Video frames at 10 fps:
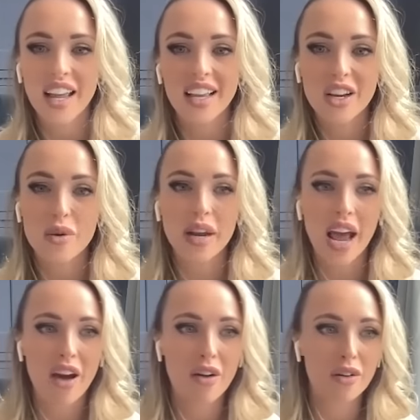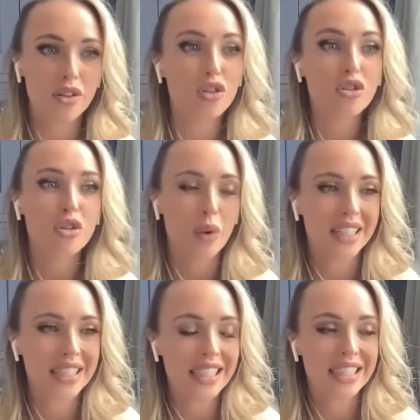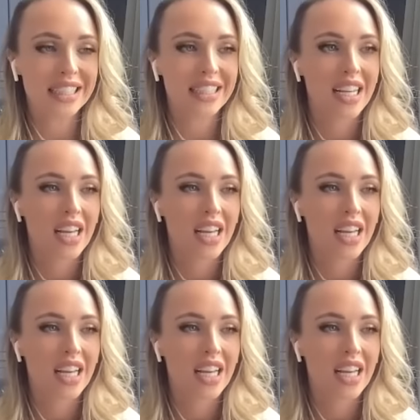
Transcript: like going out, young twenties.